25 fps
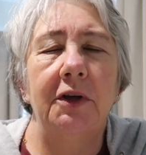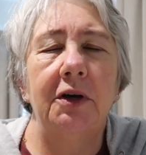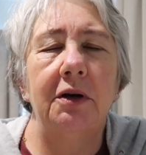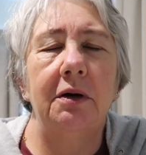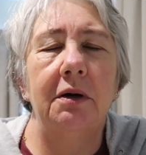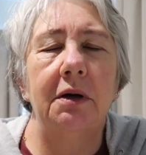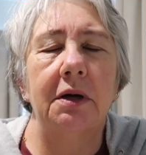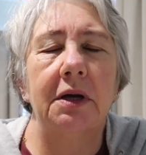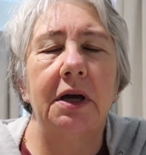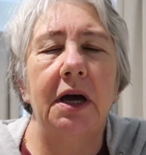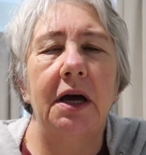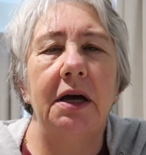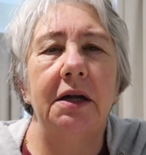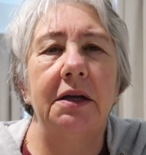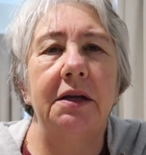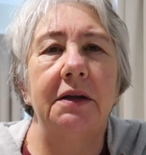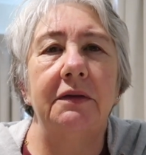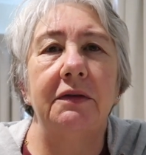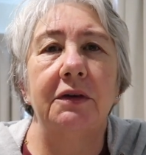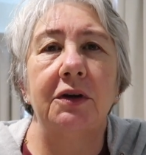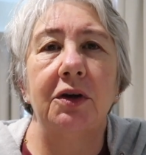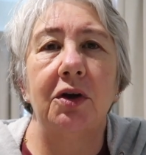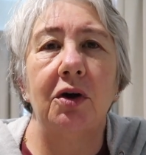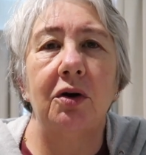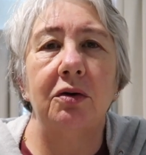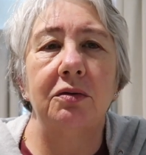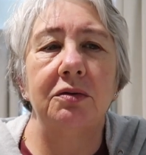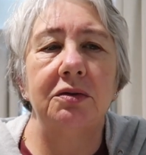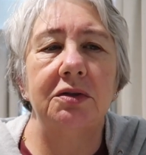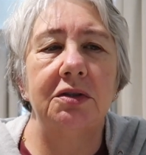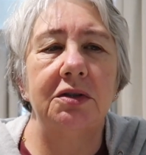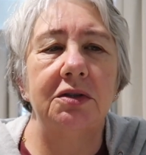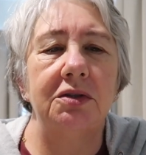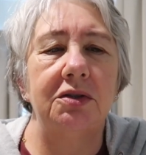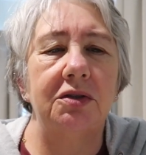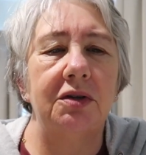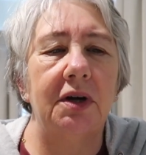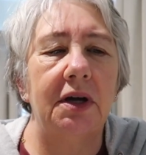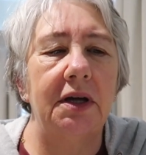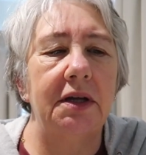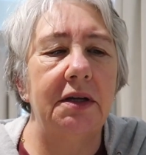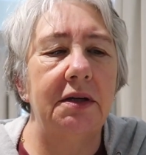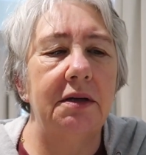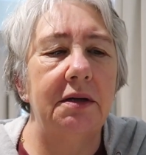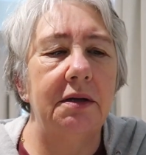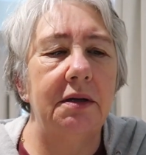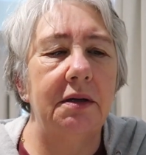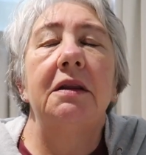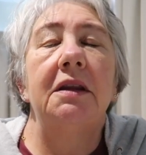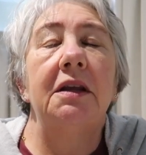can't even concentrate.
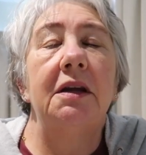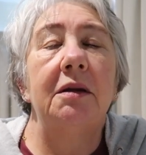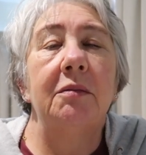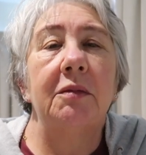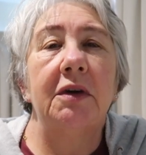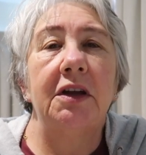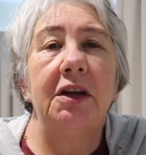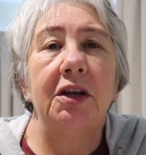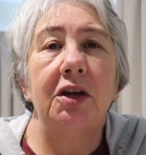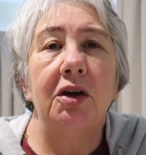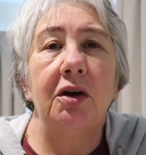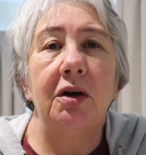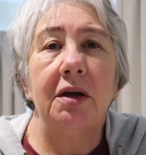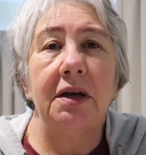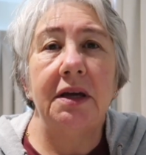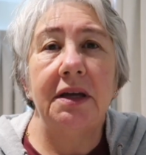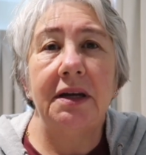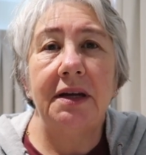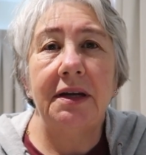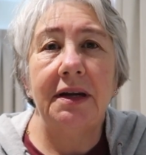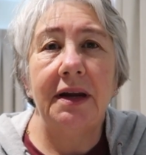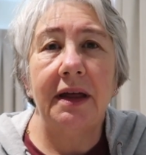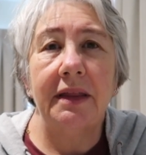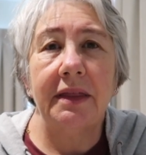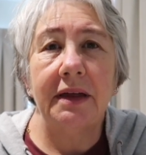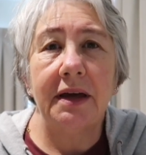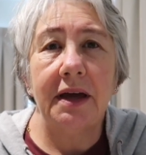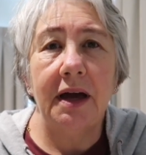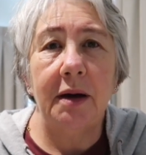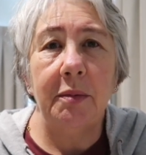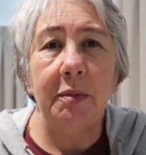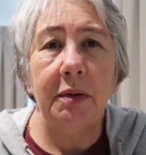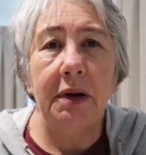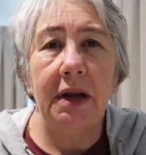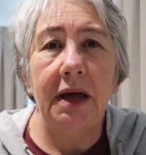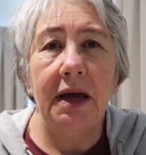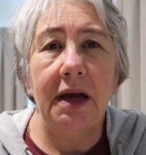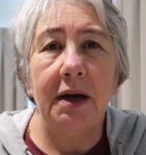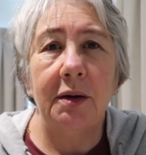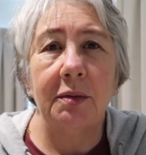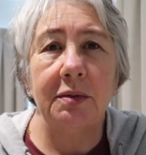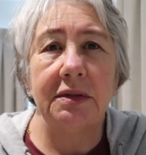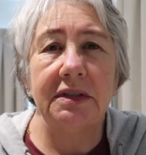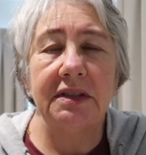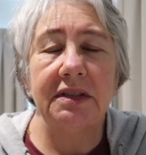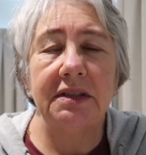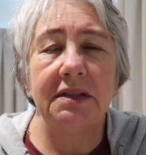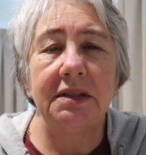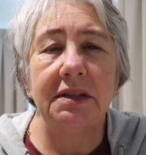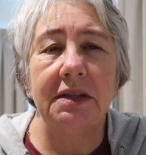Then I'm gonna go and get another couple of
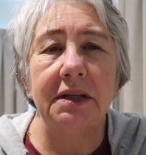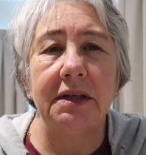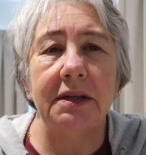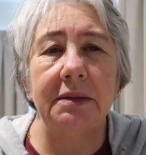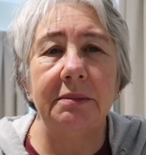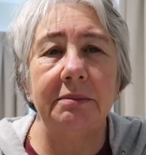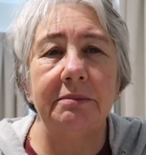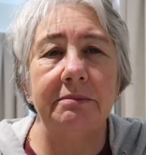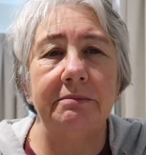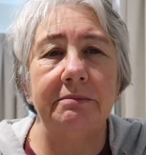hours sleep.